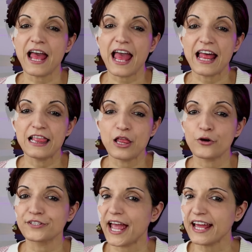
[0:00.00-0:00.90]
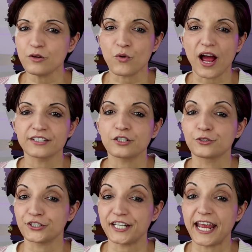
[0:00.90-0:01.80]
allowed anyone to
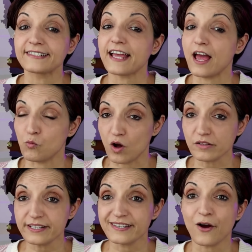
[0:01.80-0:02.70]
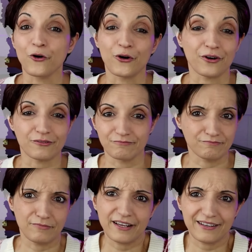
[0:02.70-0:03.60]
create a waltz or
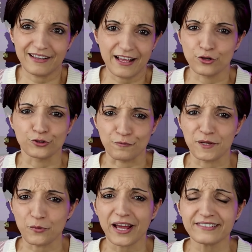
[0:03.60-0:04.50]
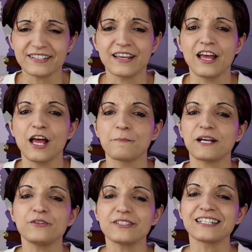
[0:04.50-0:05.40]
a sort of minuet by
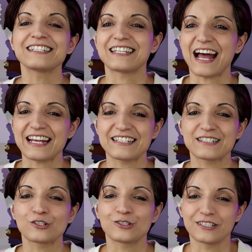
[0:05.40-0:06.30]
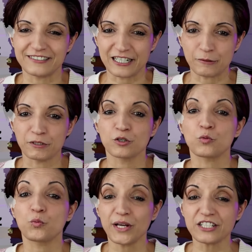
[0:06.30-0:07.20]
using dice to determine
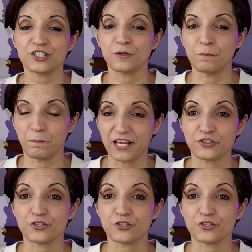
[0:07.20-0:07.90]
which measures